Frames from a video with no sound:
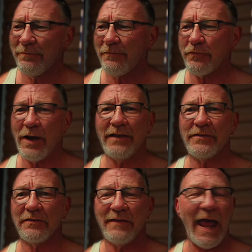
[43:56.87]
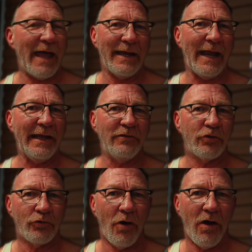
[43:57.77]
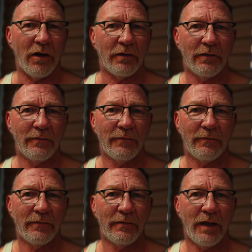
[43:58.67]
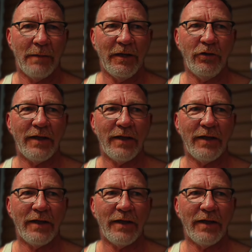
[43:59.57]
phrase is that? Age strong. I mean, you